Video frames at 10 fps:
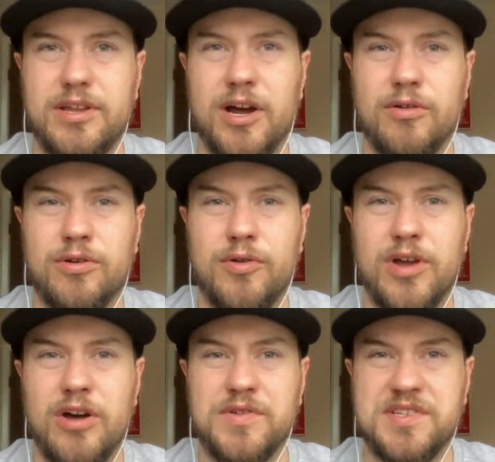you know, who
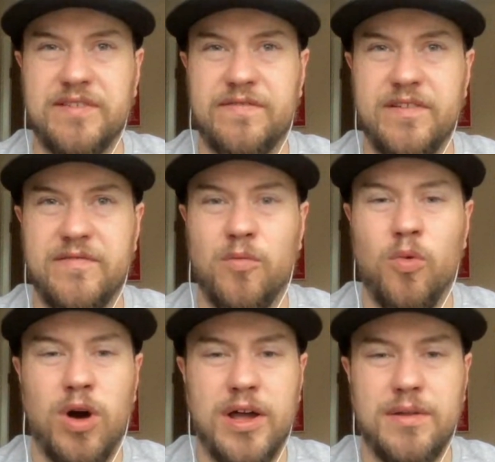knows if
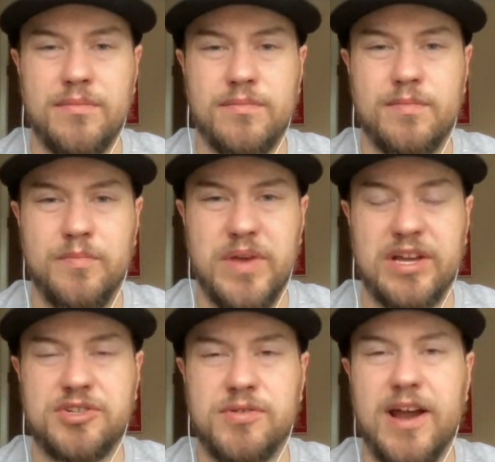one
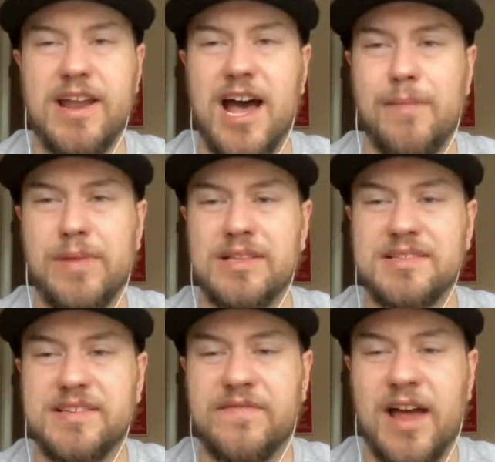big trade
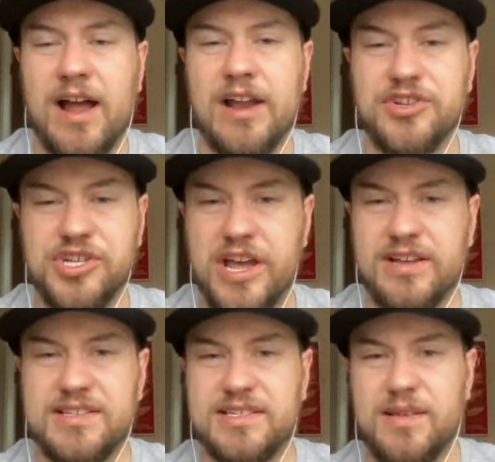happens, if that kind of
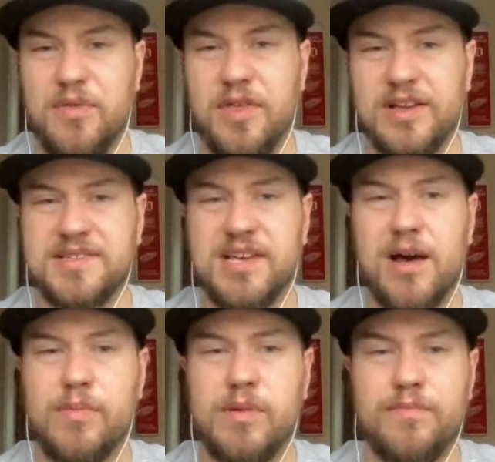shakes things
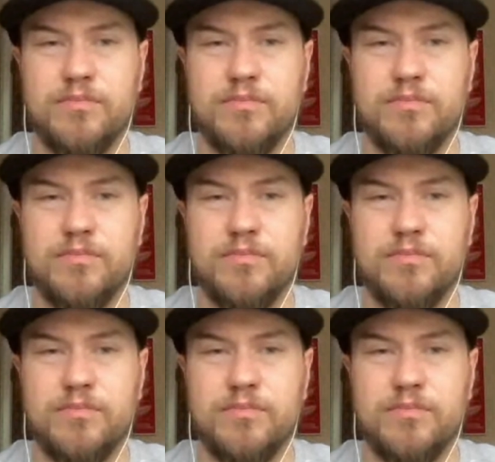up.